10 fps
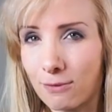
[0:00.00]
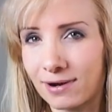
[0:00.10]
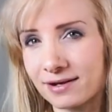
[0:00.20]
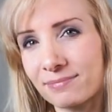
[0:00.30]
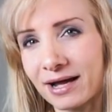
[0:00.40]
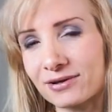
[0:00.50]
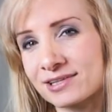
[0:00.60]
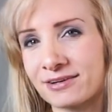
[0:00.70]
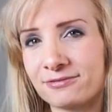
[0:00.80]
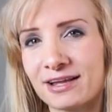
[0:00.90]
What
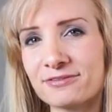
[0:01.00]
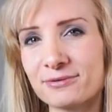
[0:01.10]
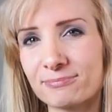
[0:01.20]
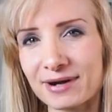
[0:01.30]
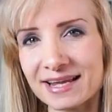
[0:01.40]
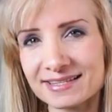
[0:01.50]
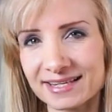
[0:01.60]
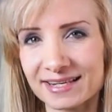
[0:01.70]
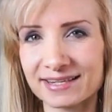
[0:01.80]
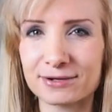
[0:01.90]
about a fluffy
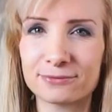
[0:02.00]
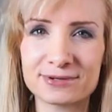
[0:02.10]
present